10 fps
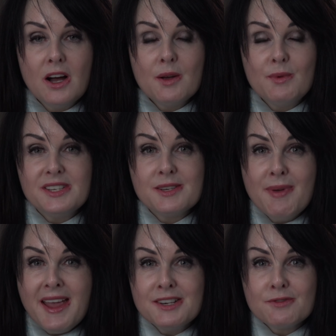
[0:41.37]
I went to
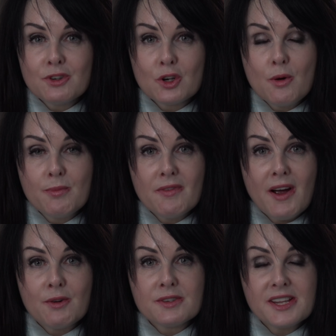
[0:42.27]
bed for a couple of
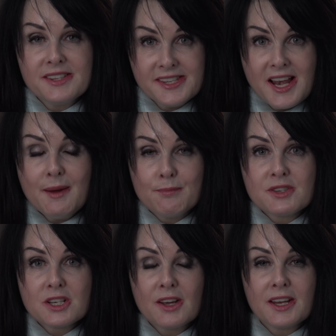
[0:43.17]
hours and
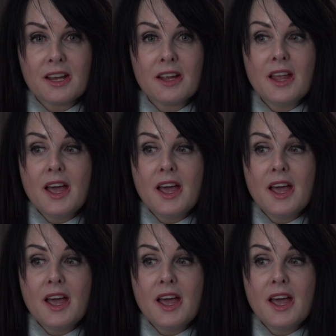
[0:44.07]
slept like,